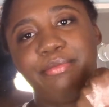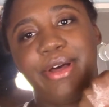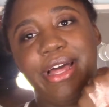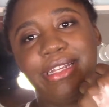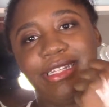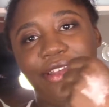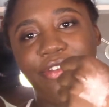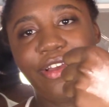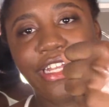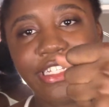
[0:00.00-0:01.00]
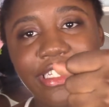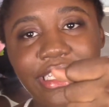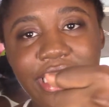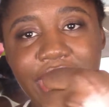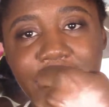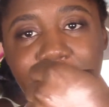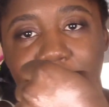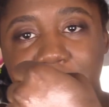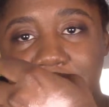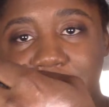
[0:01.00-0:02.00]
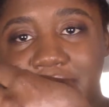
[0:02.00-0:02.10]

But if you guys could see what I'm